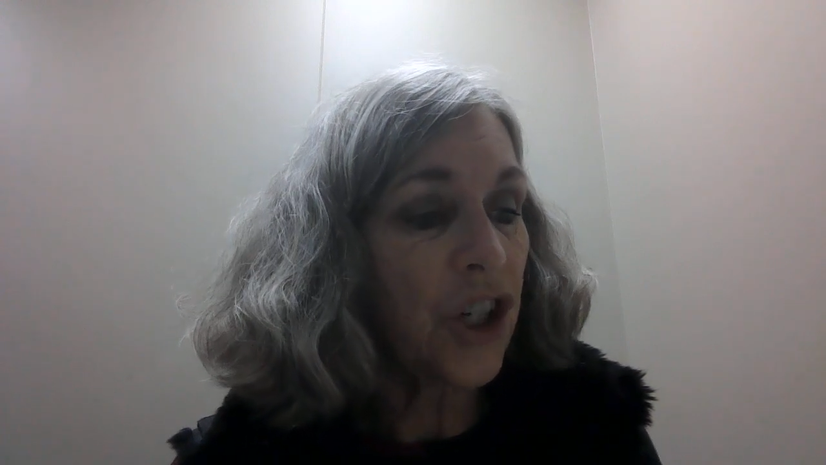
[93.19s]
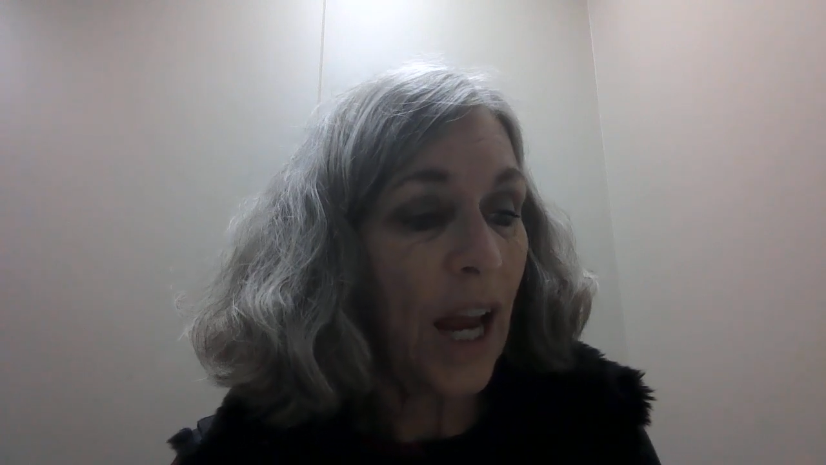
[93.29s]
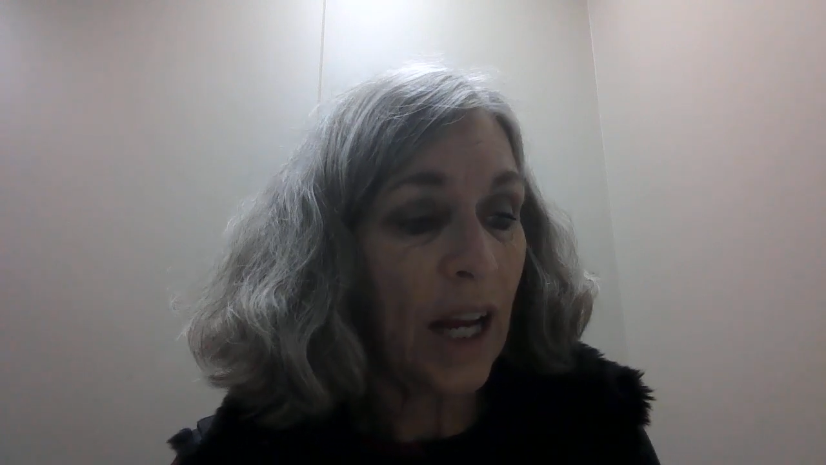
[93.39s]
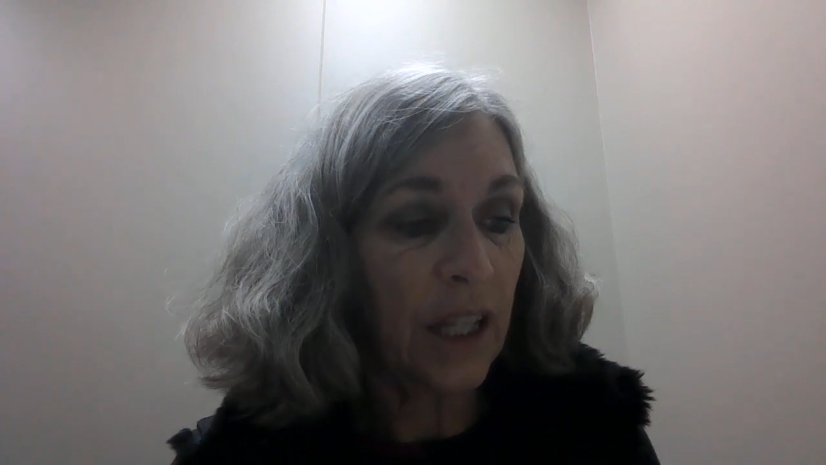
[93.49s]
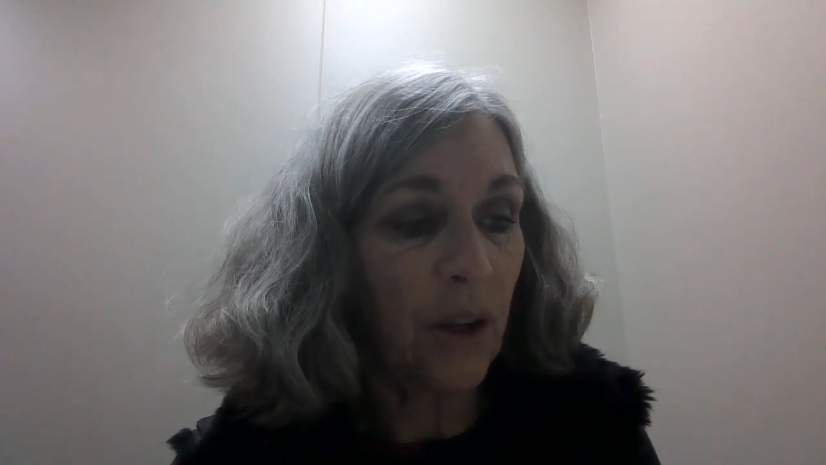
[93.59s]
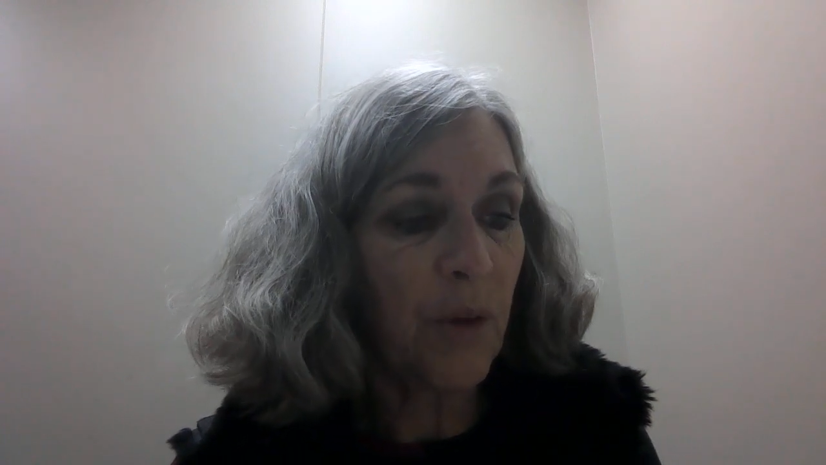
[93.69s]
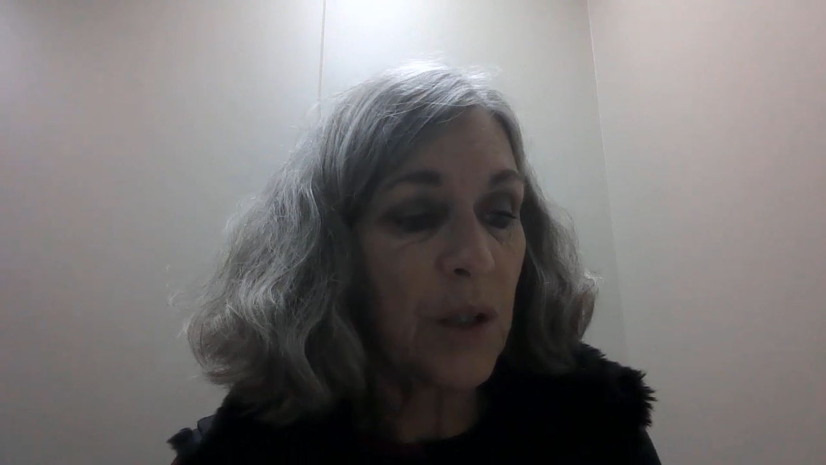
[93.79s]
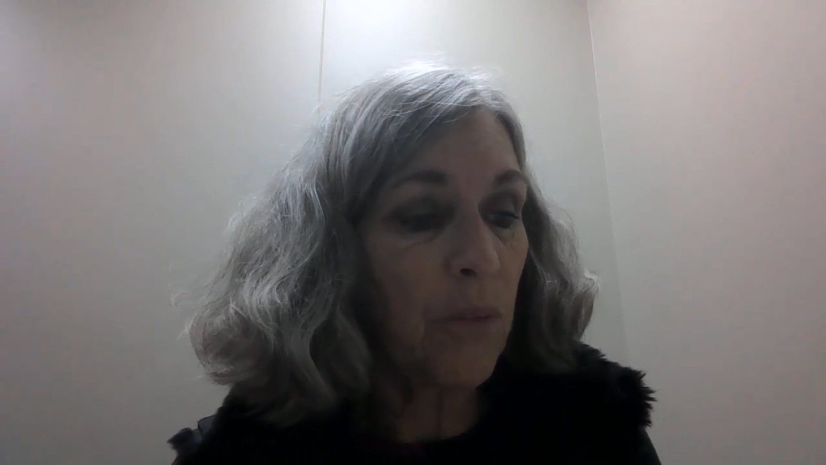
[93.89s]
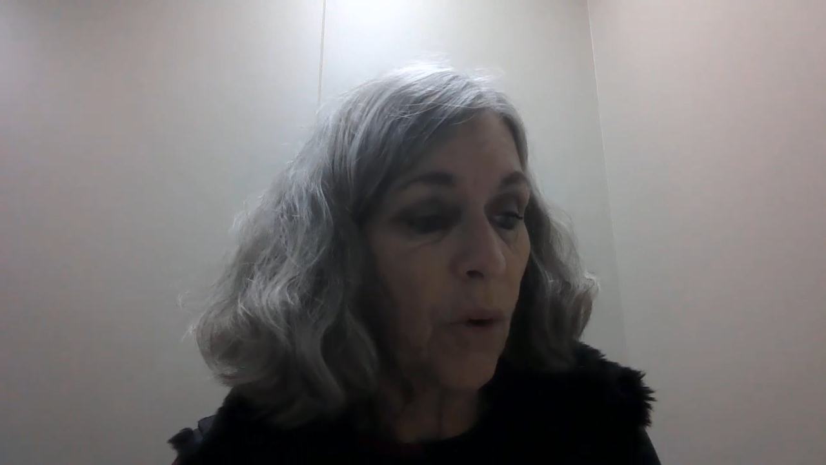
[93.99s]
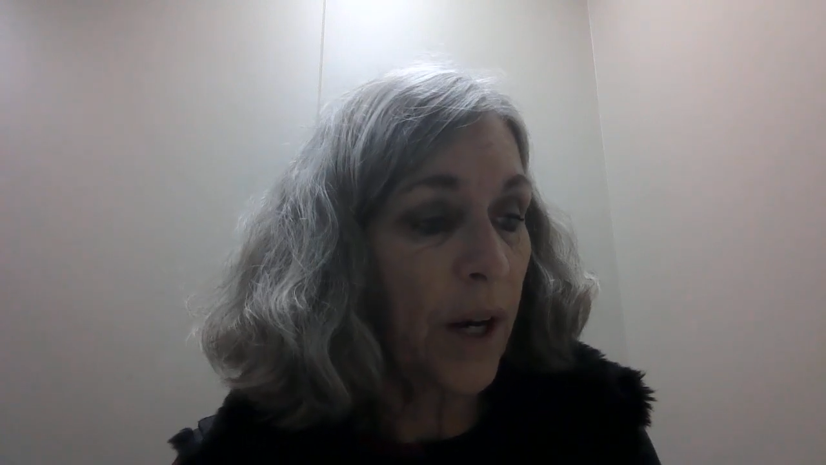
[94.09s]
Jackley
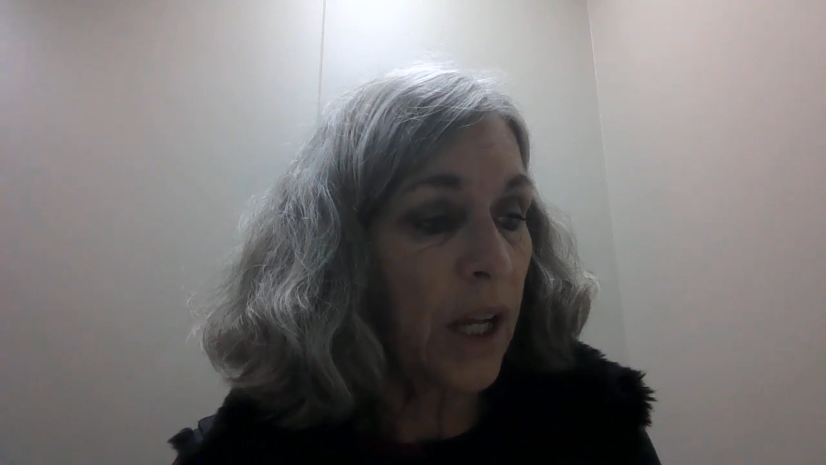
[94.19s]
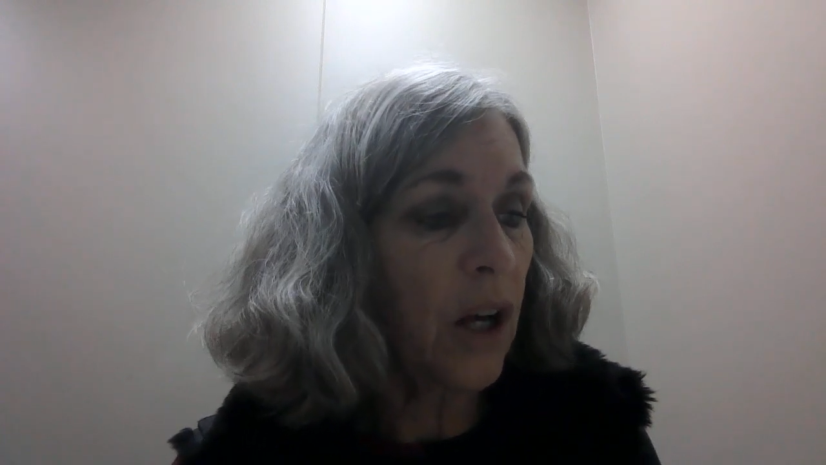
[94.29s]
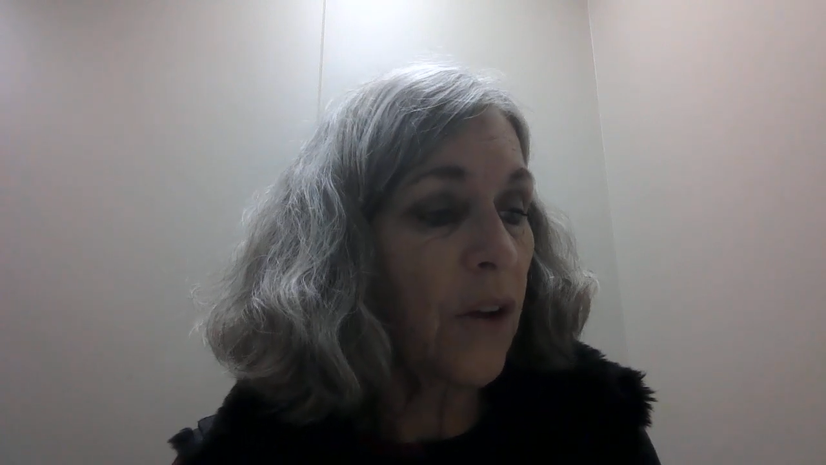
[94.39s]
was boarding.